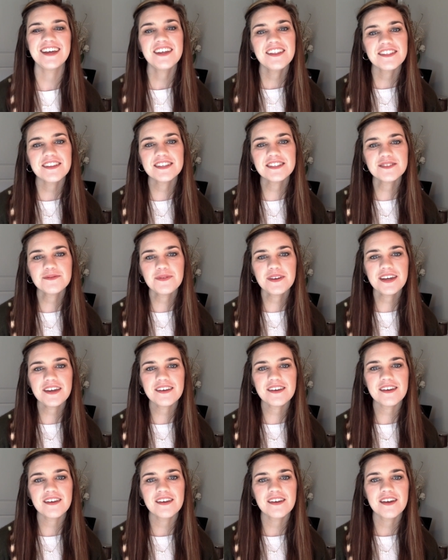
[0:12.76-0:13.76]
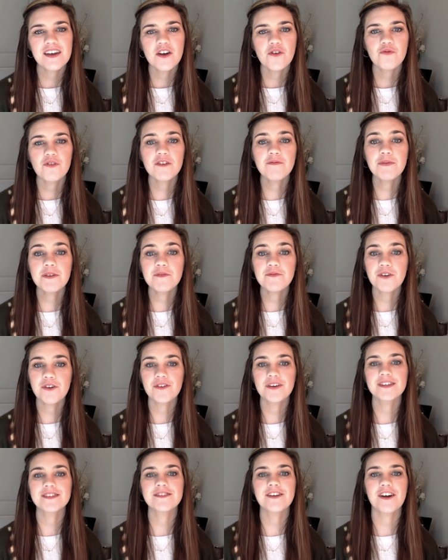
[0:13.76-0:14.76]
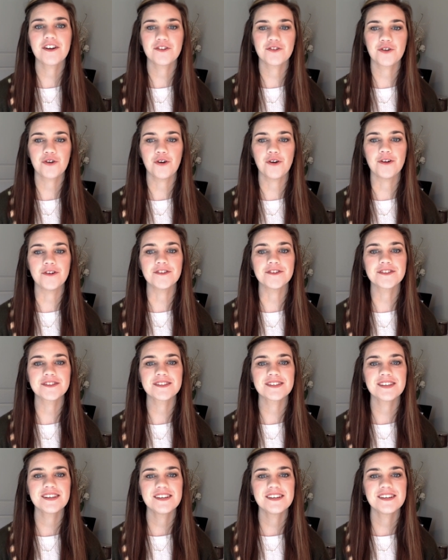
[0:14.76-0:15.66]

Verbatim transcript: This week, we've been focused on goals.